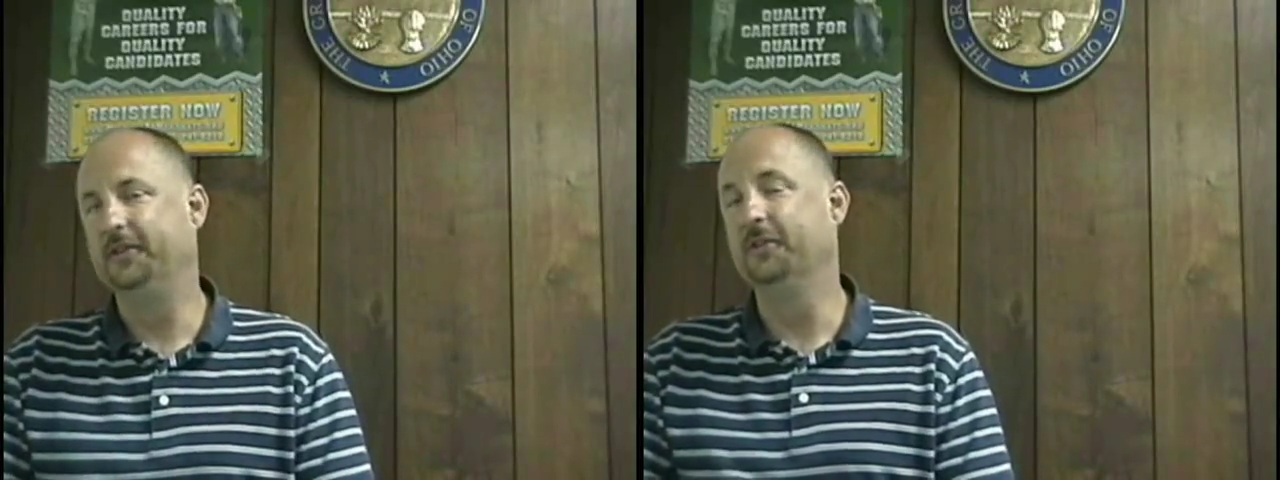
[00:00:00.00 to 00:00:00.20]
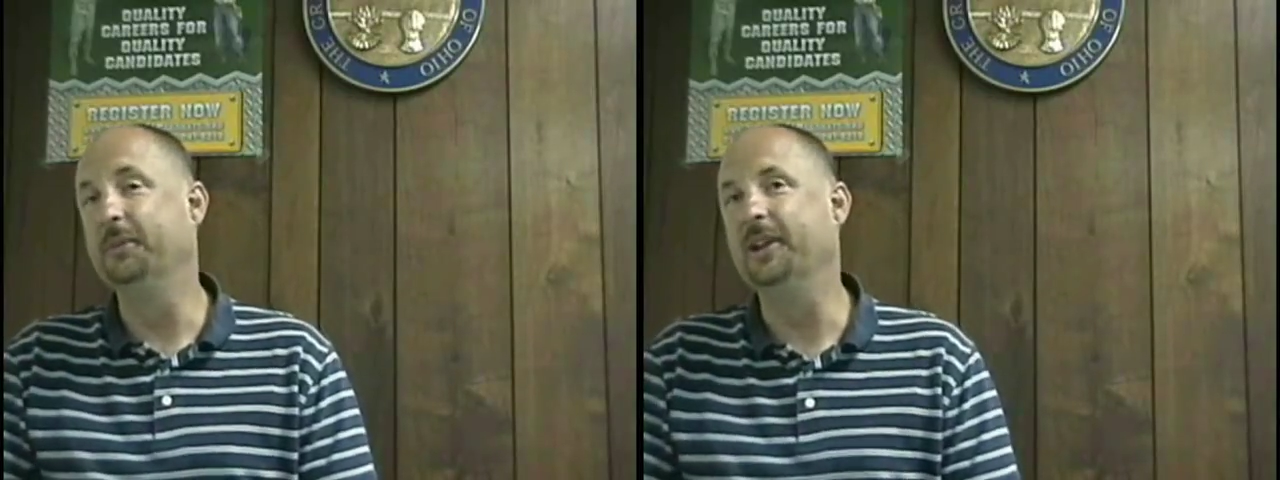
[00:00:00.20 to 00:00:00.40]

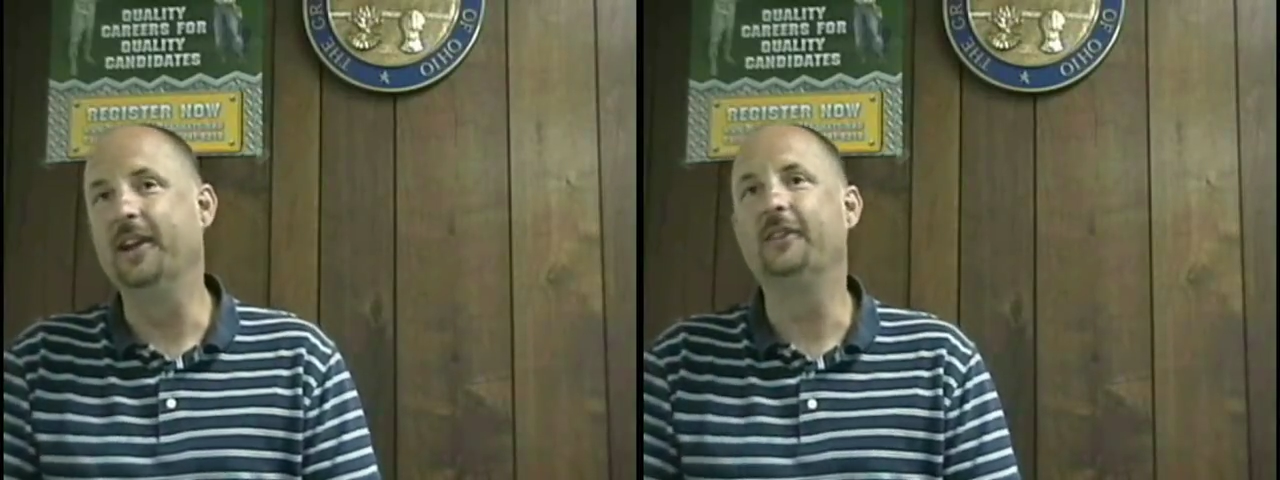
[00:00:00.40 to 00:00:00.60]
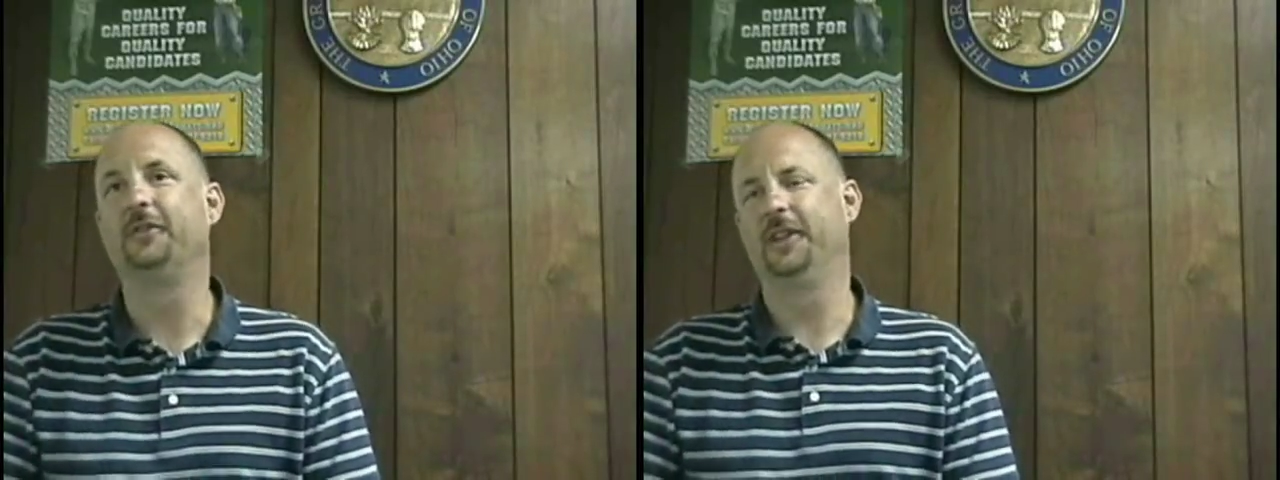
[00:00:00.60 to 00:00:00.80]
To me,
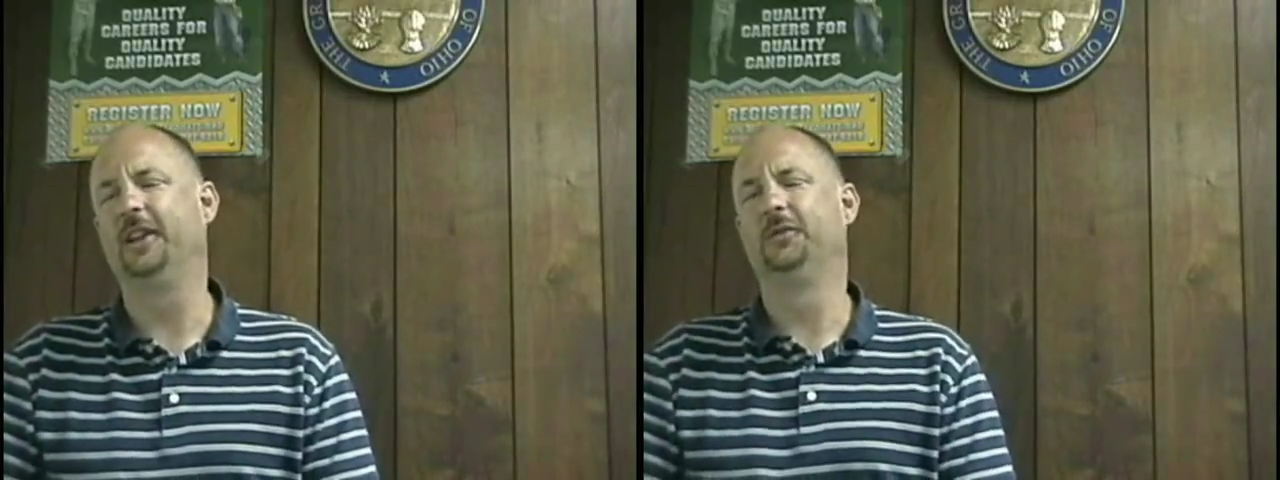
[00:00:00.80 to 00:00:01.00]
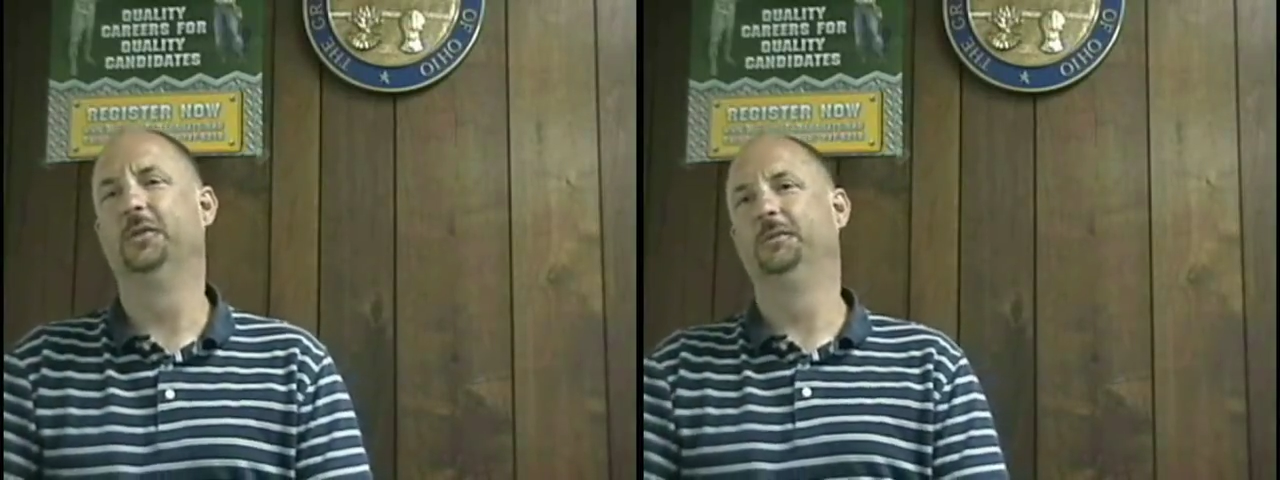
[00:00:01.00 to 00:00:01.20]
that's
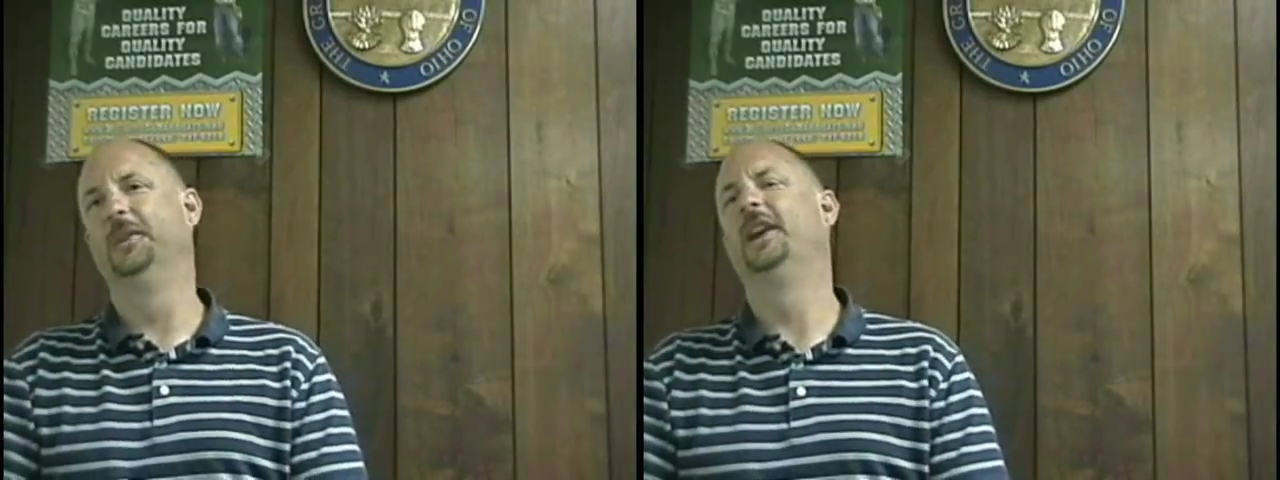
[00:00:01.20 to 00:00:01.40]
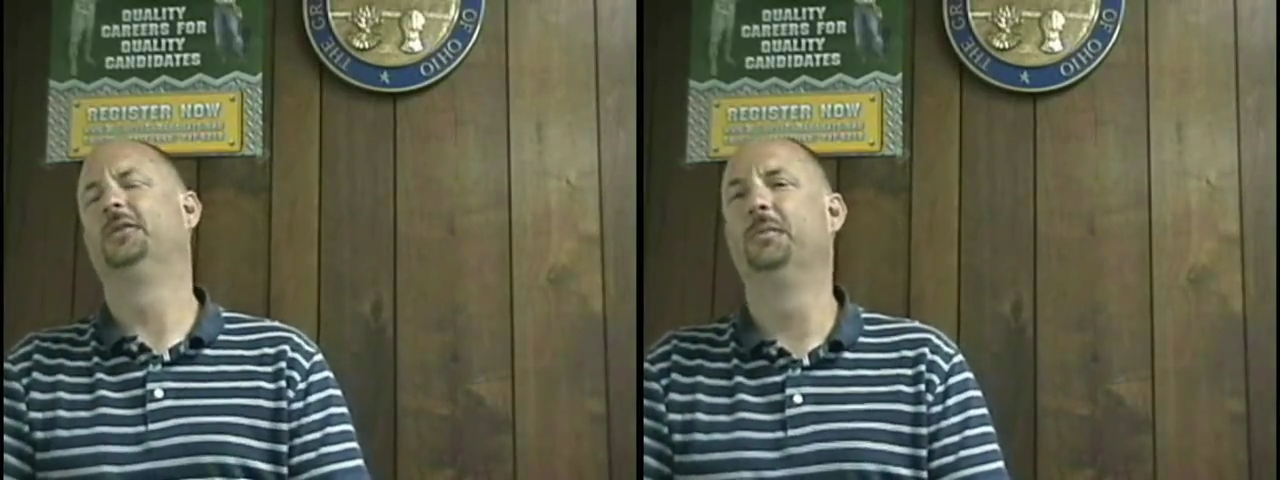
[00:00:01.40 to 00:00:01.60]

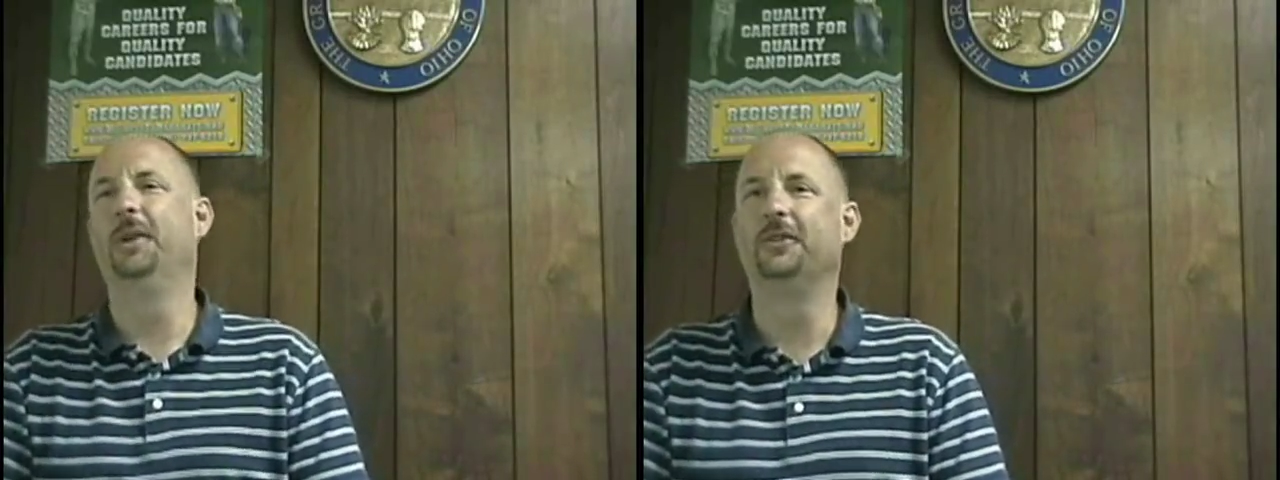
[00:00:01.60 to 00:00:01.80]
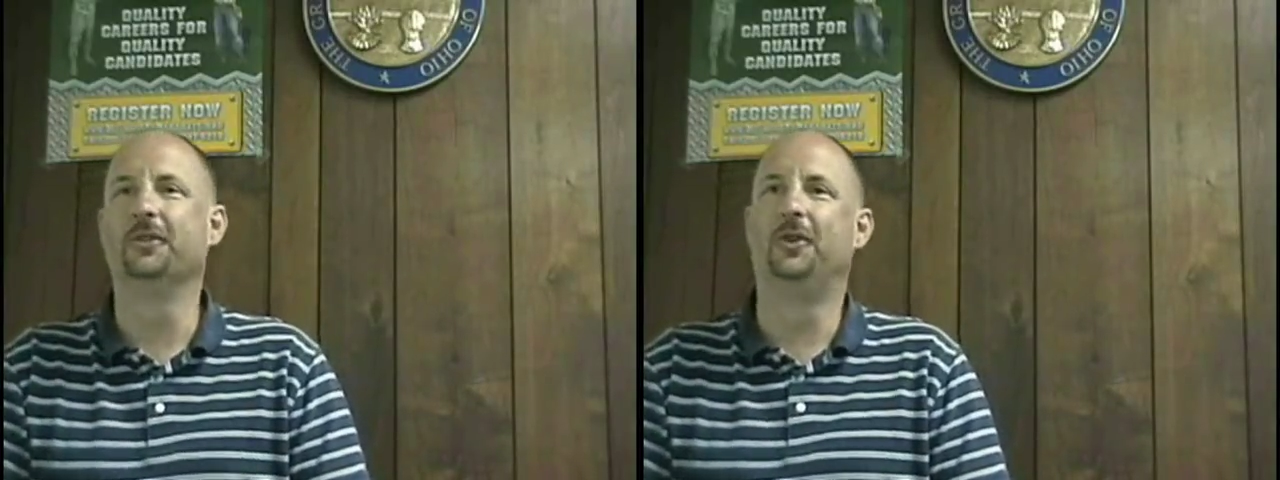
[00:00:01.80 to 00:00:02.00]
what
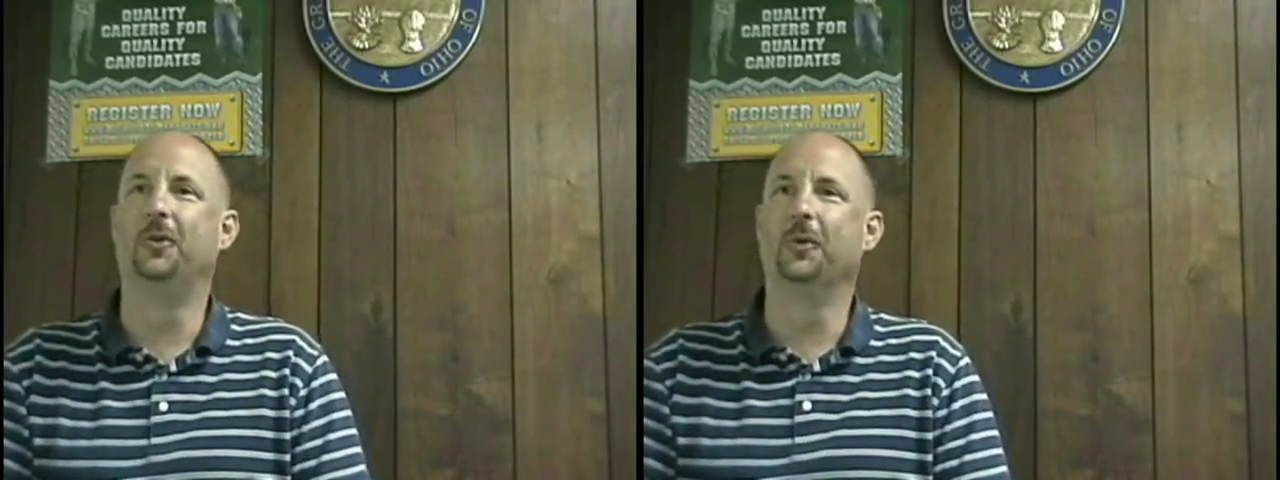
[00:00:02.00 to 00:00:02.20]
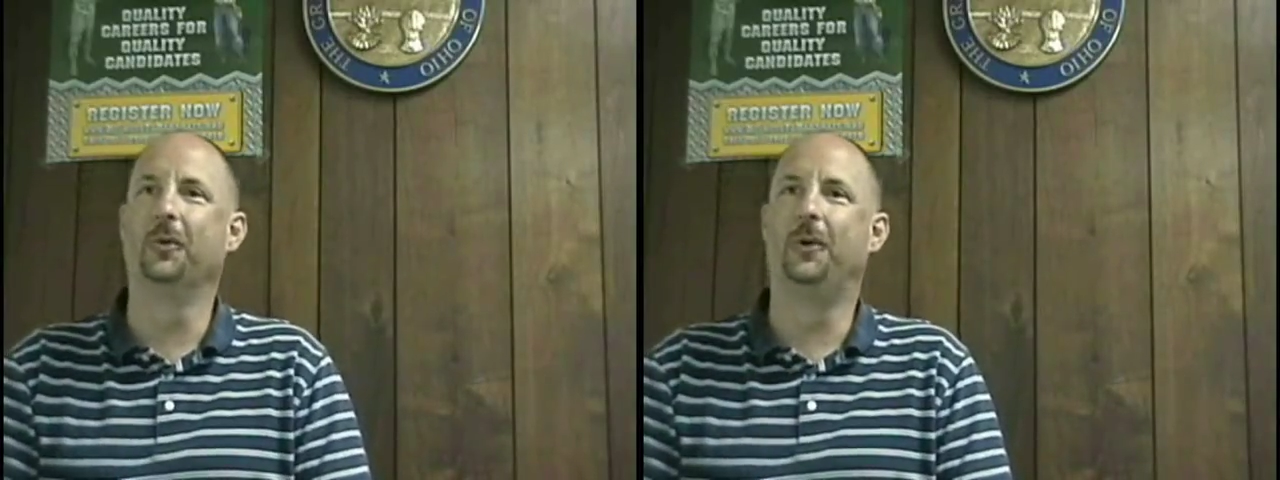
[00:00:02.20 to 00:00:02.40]
makes it
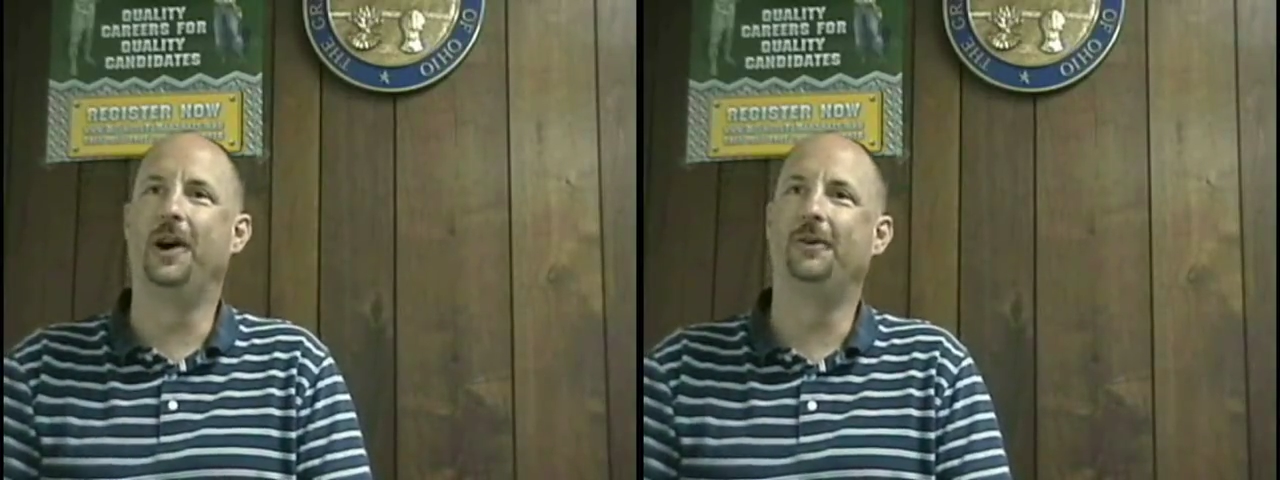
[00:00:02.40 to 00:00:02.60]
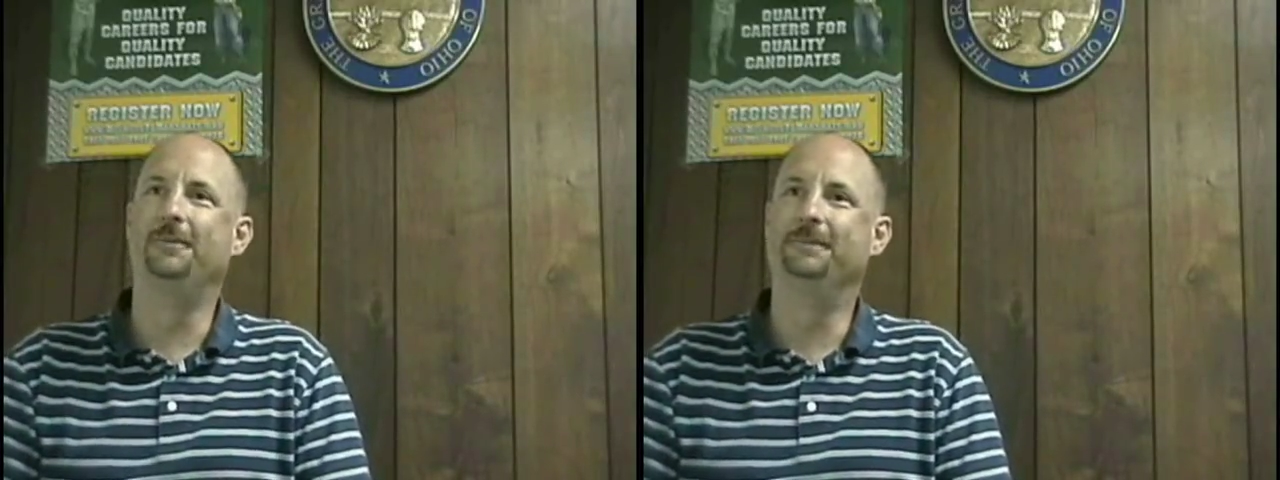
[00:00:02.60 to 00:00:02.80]
all
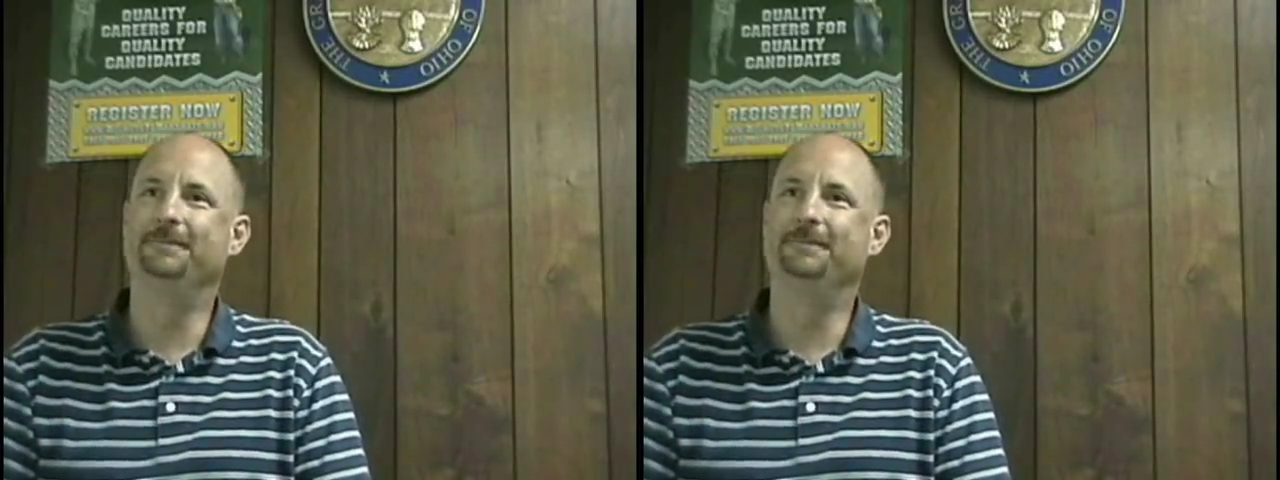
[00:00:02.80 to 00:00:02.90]
worthwhile.